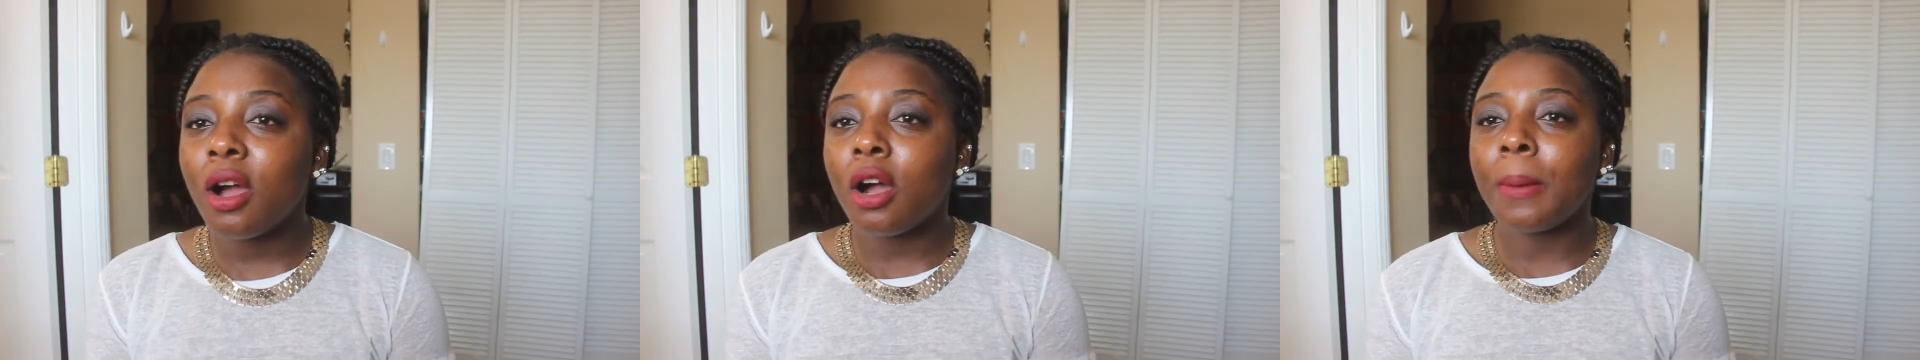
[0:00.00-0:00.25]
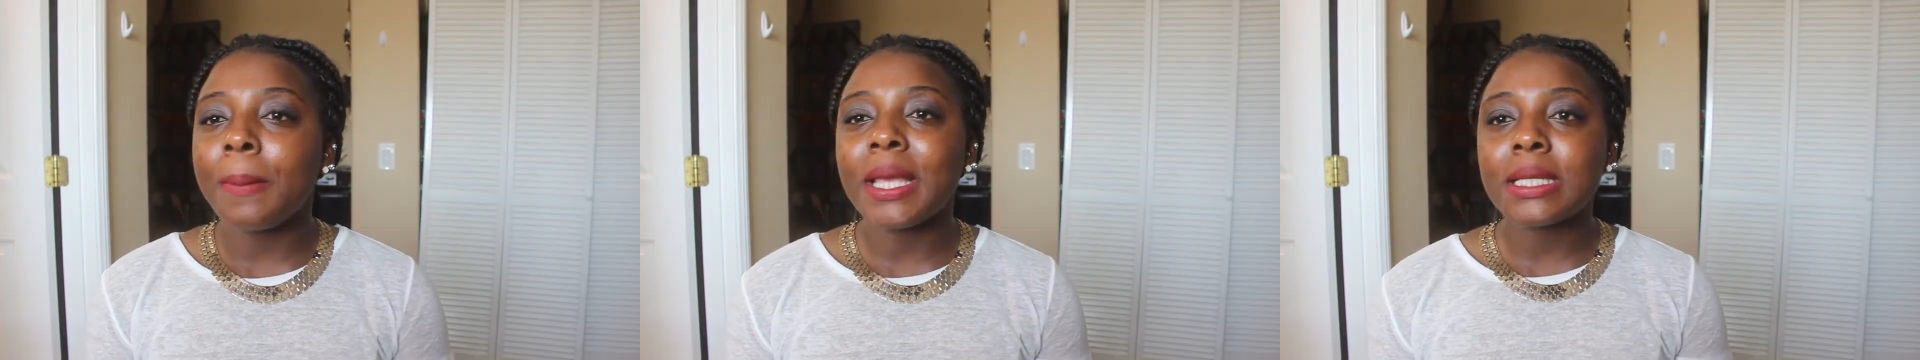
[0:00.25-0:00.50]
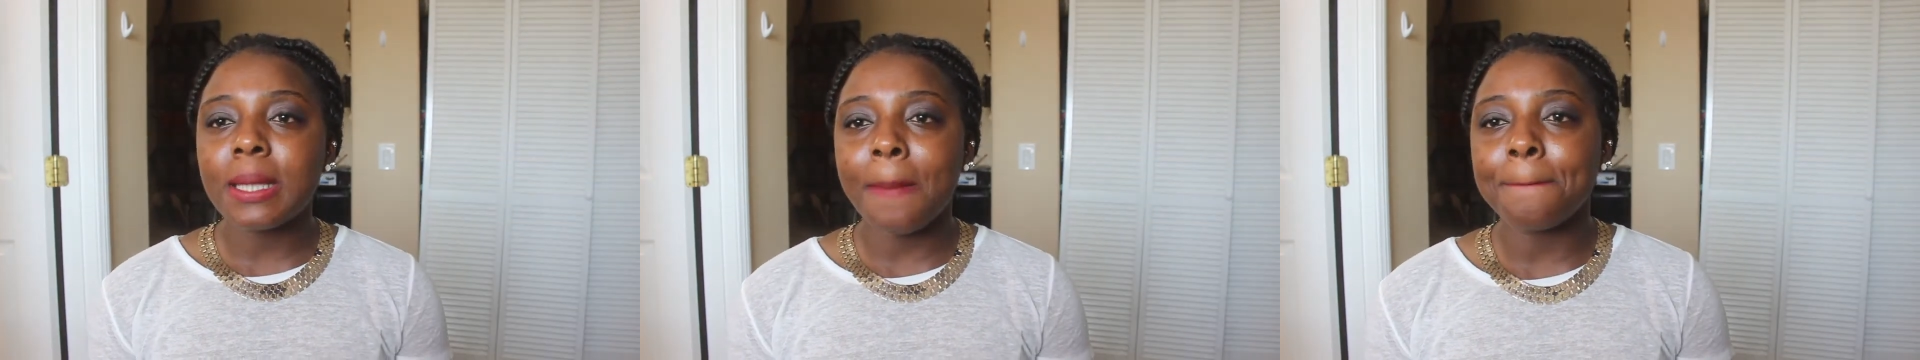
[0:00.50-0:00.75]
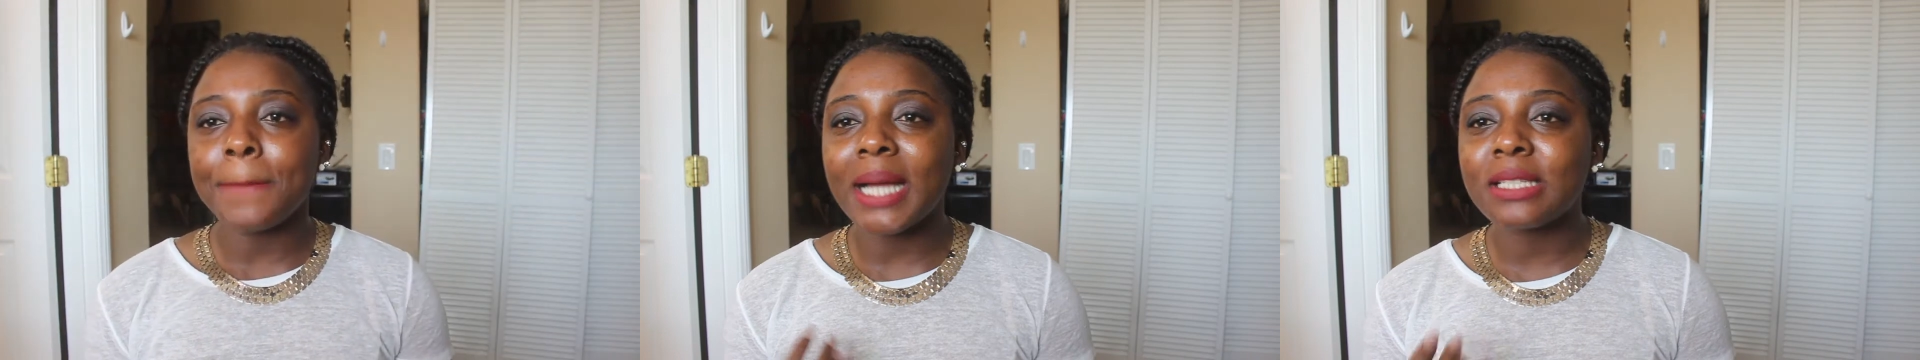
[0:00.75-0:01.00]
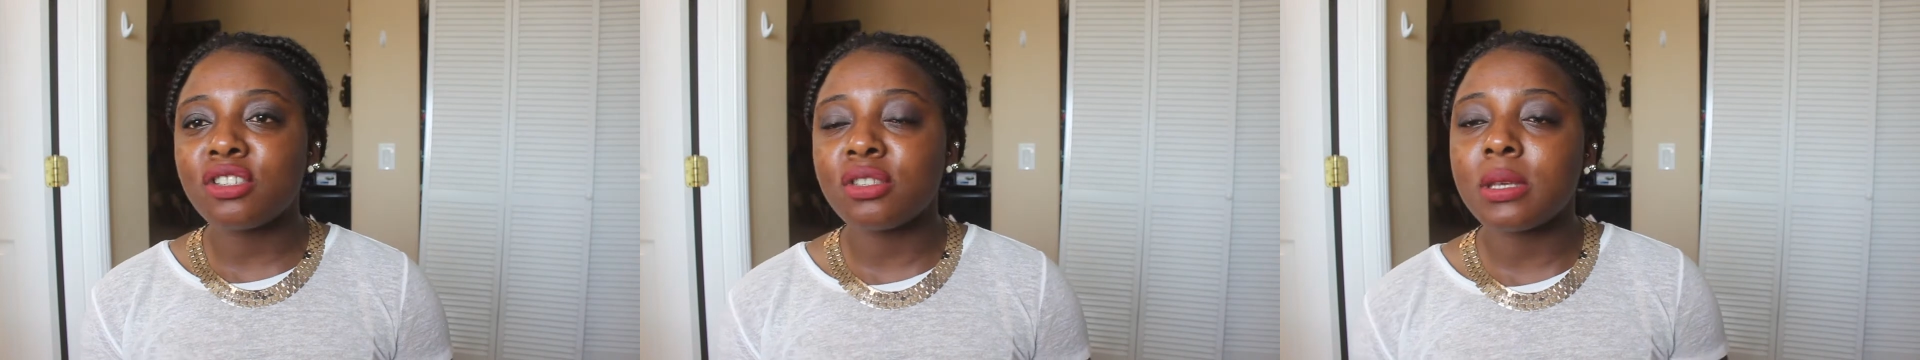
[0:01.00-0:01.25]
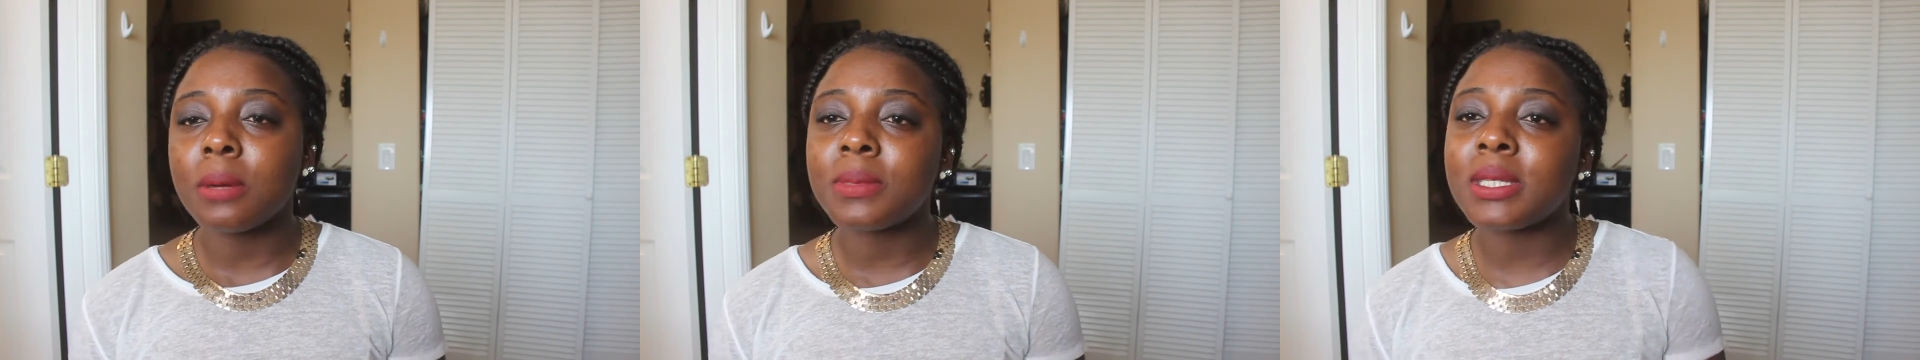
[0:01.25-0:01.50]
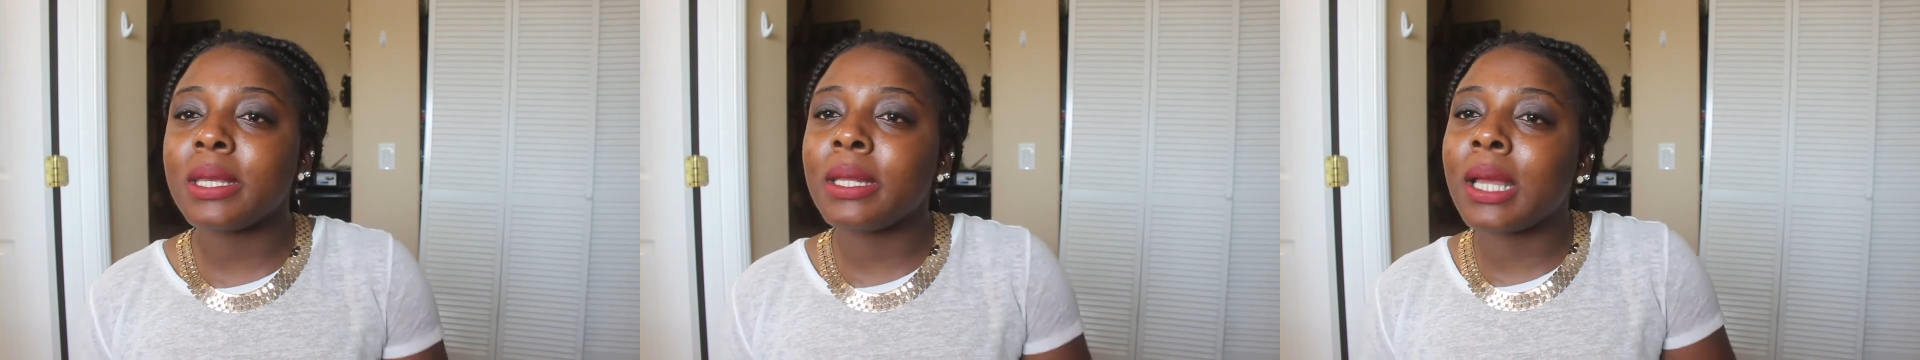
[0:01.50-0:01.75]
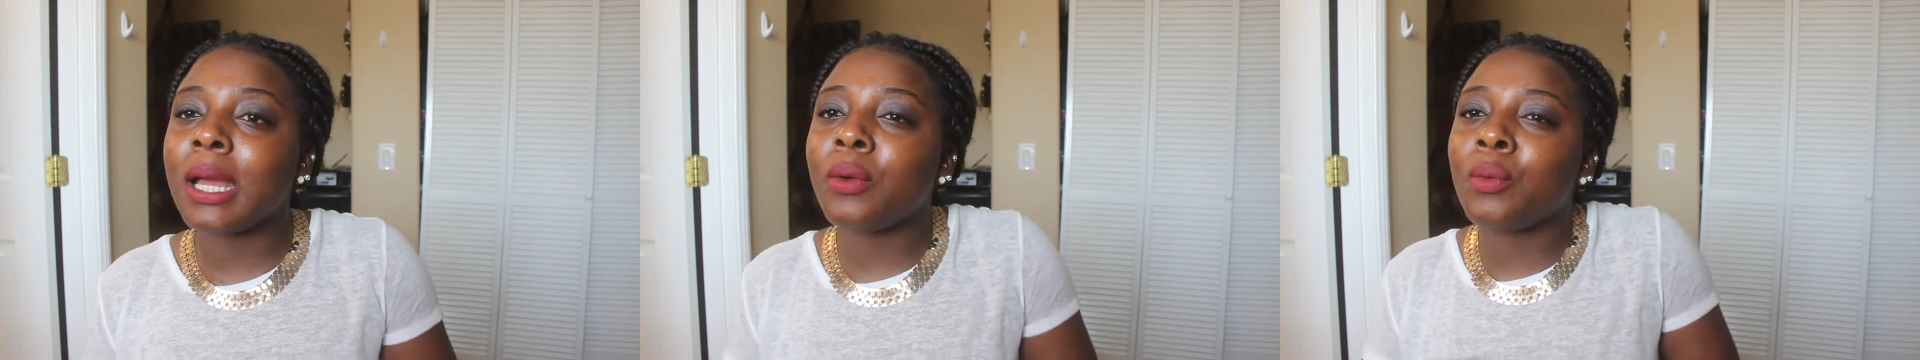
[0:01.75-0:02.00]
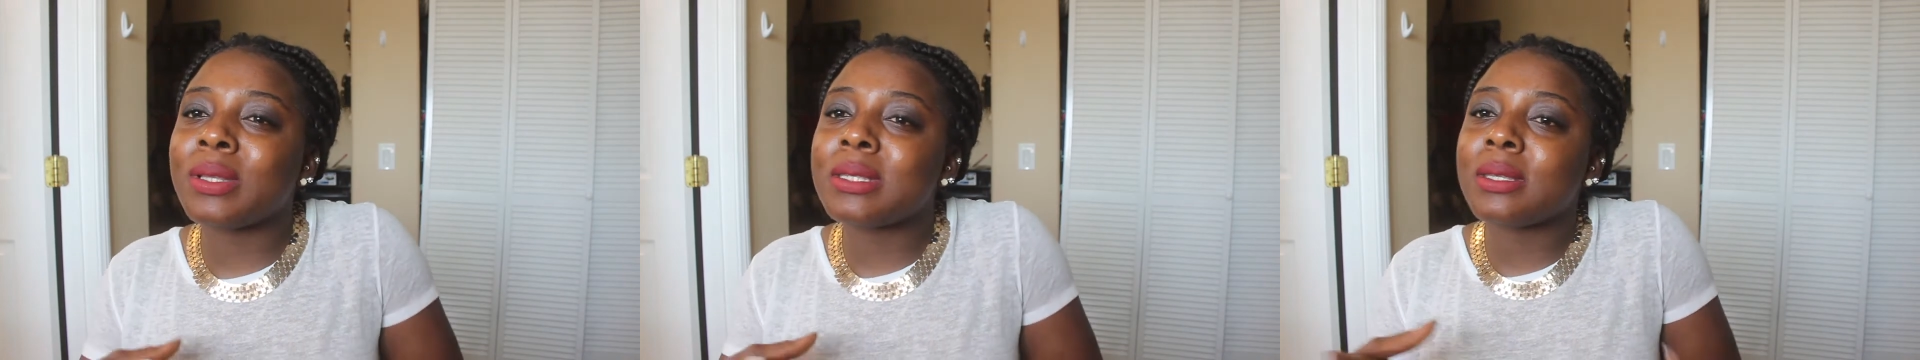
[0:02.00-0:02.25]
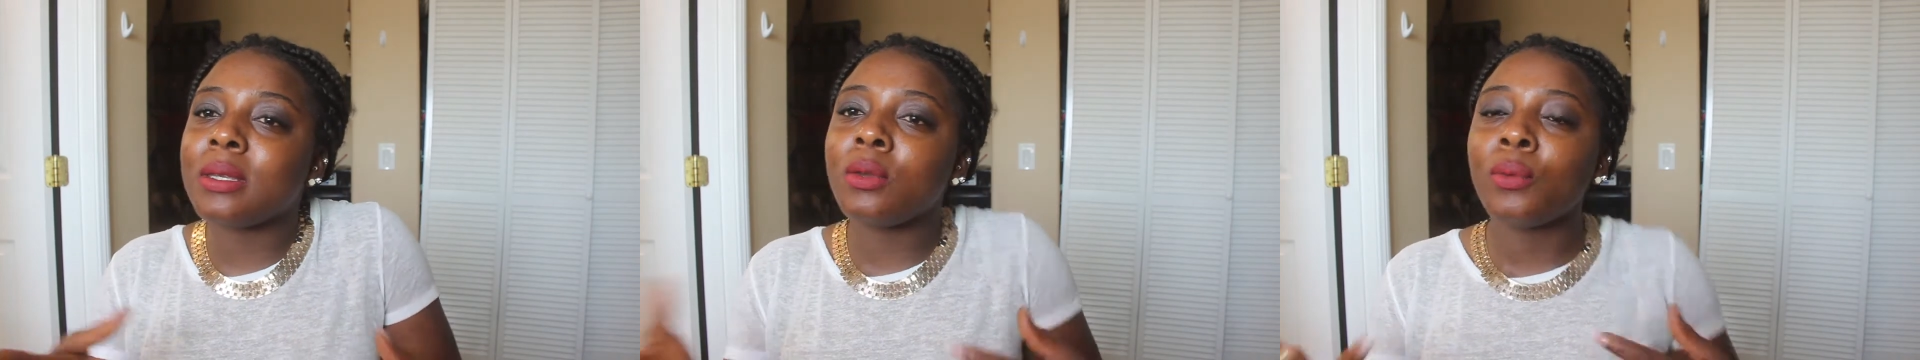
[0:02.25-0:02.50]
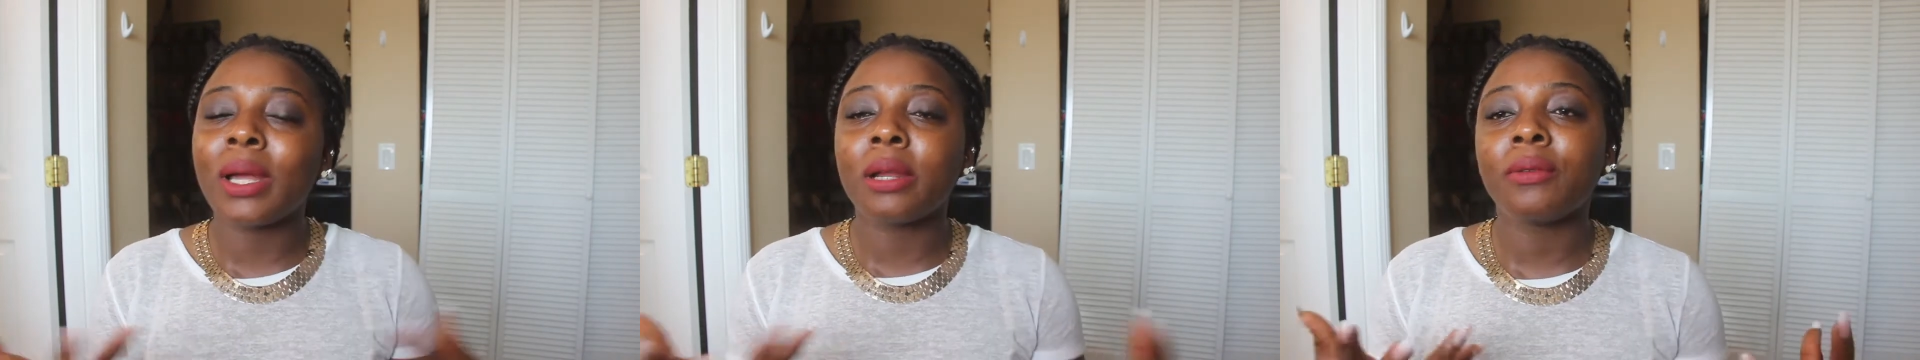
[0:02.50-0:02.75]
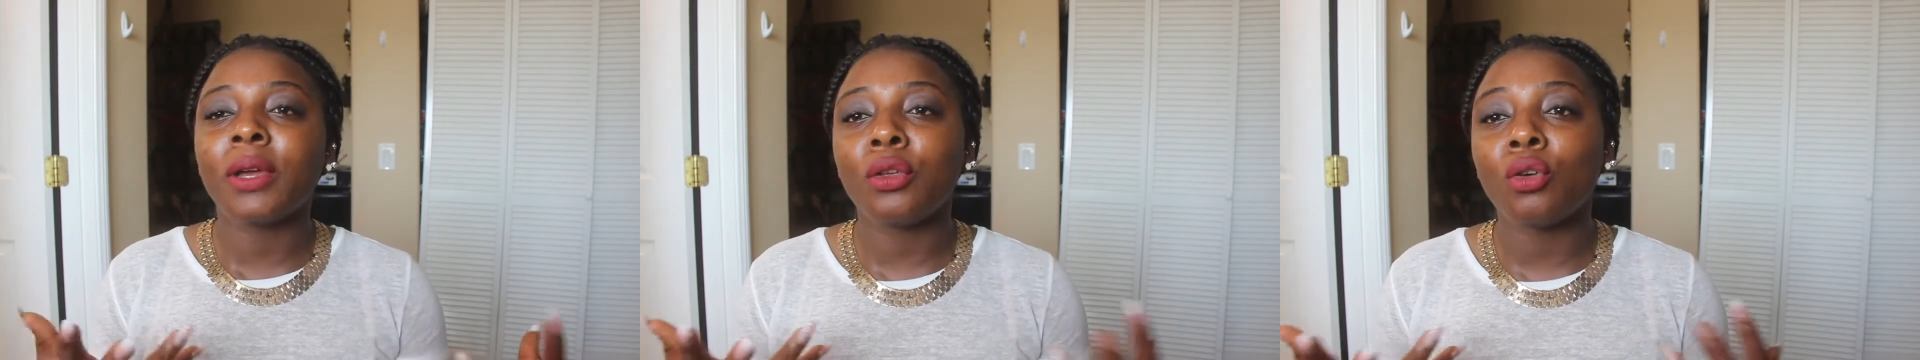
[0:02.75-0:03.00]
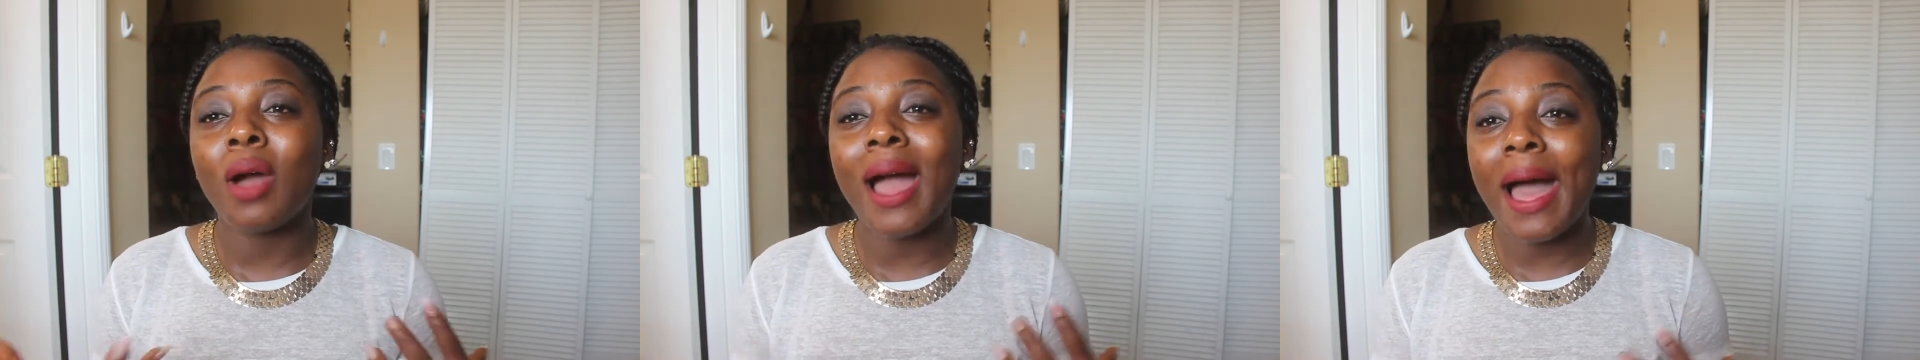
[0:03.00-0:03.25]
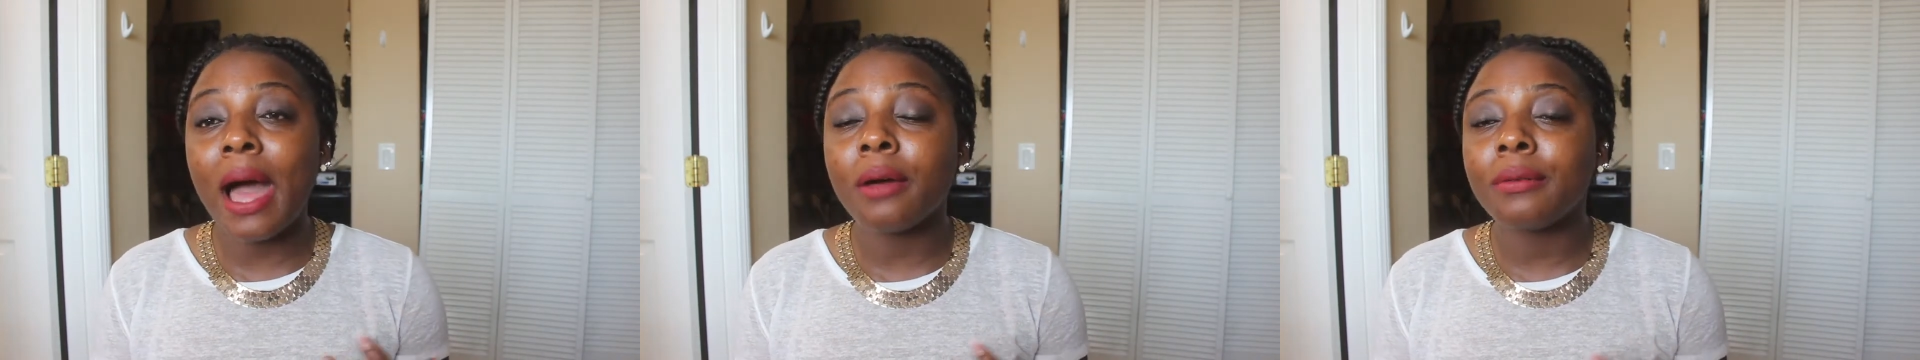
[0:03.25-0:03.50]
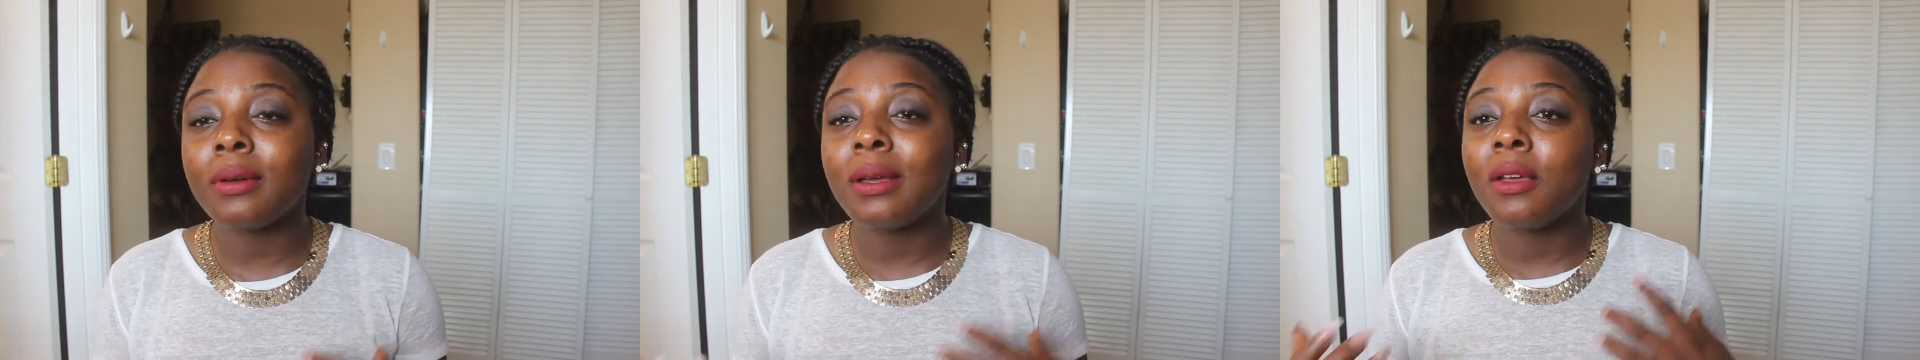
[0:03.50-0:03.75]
or mix and match something with whatever you have